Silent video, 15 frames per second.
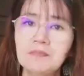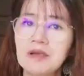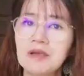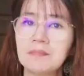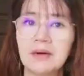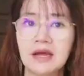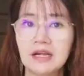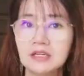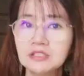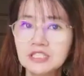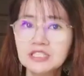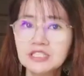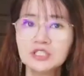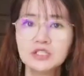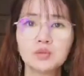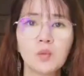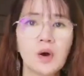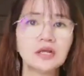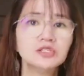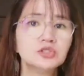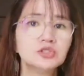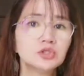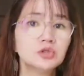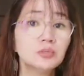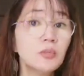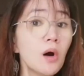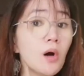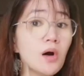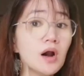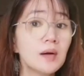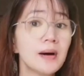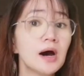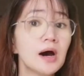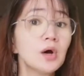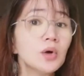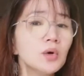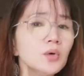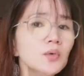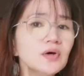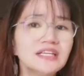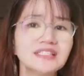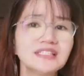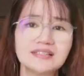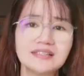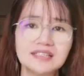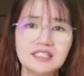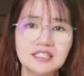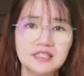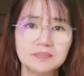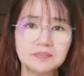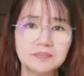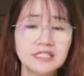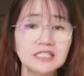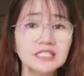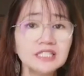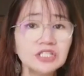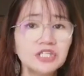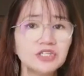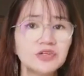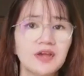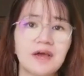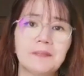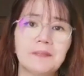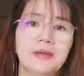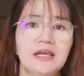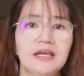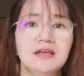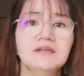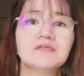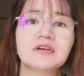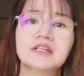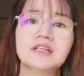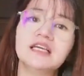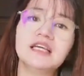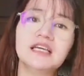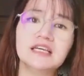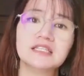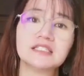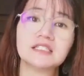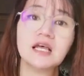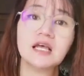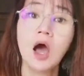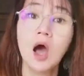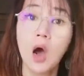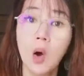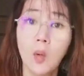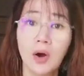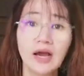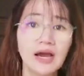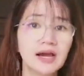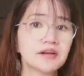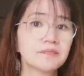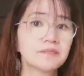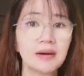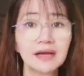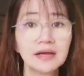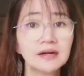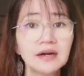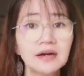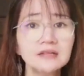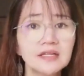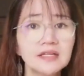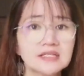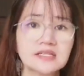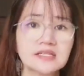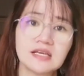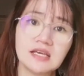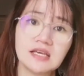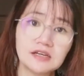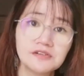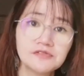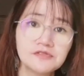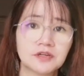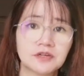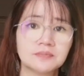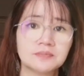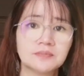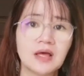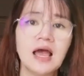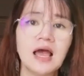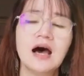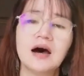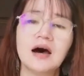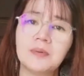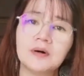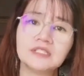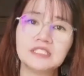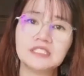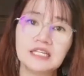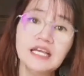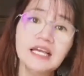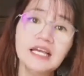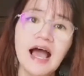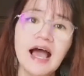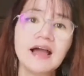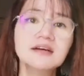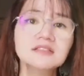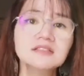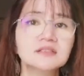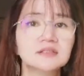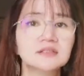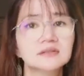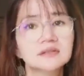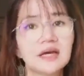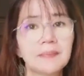piqued my interest to want to know more about who is this Mr. Teo Yan Ming really is. What kind of background does he hail from? Upon digging, I got to know